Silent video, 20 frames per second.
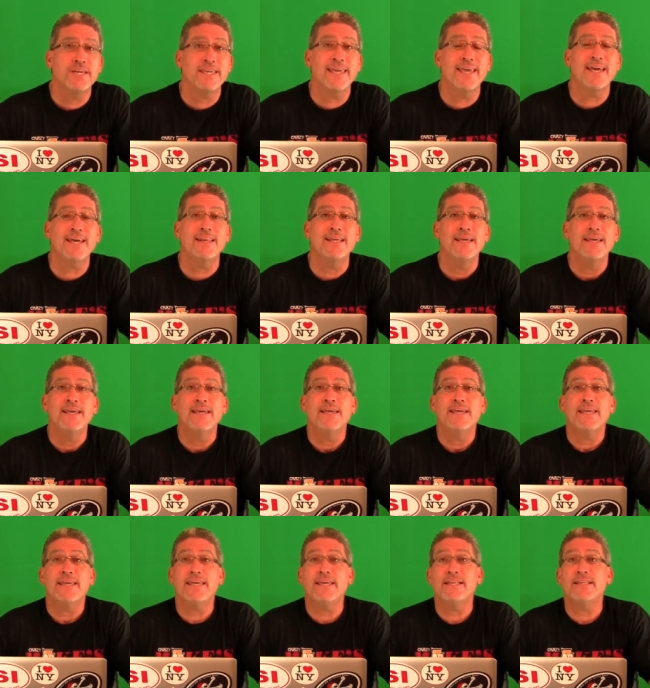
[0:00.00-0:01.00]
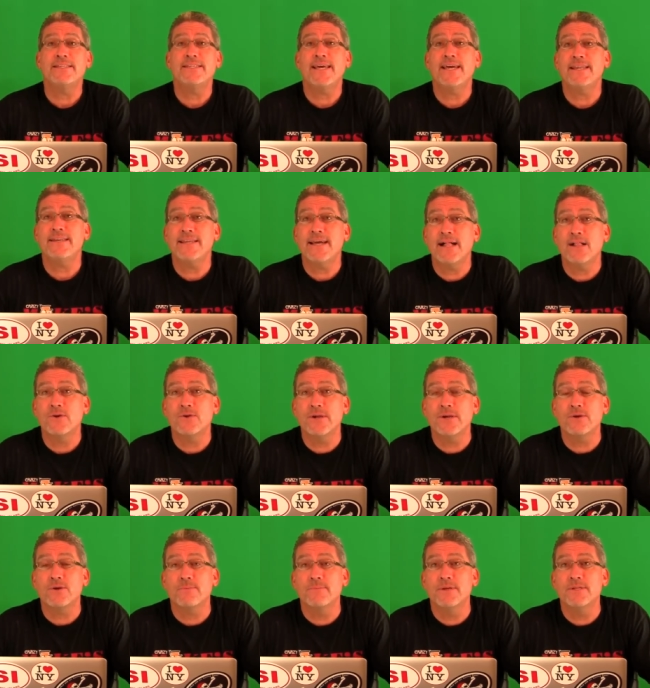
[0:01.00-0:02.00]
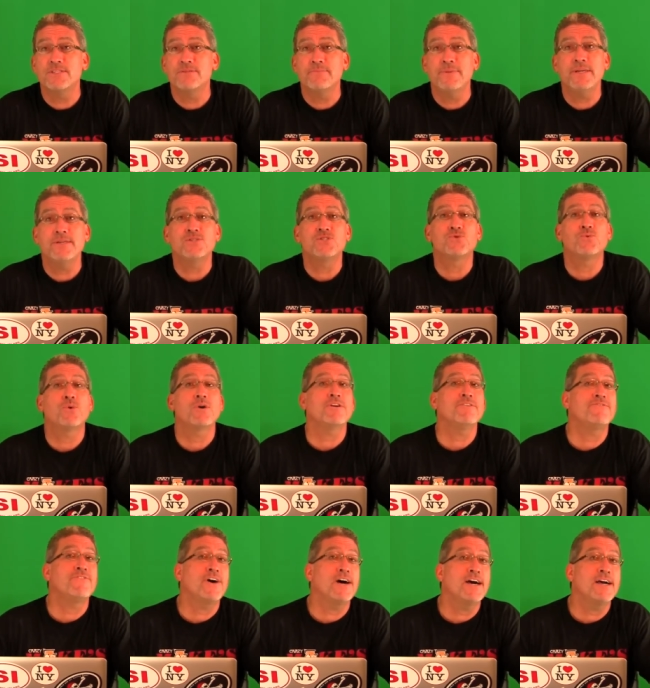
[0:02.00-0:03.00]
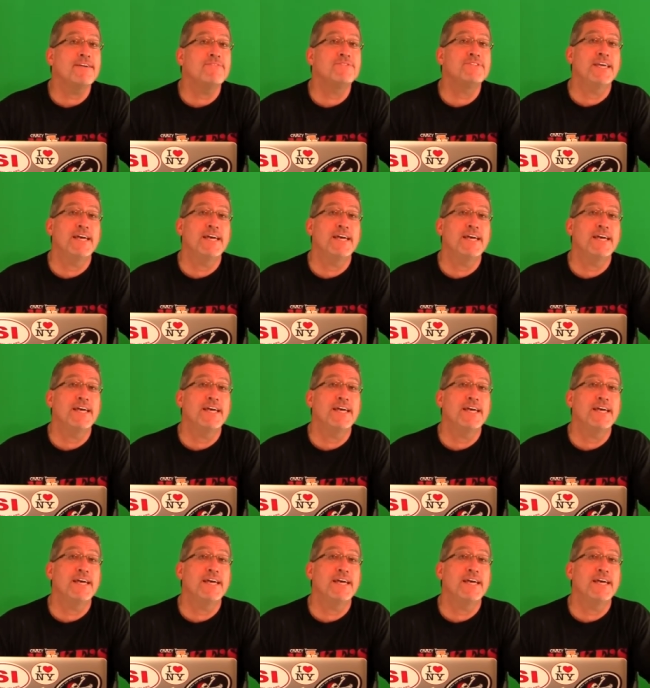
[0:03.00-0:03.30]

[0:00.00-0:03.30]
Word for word: Again, in $10 increments means 25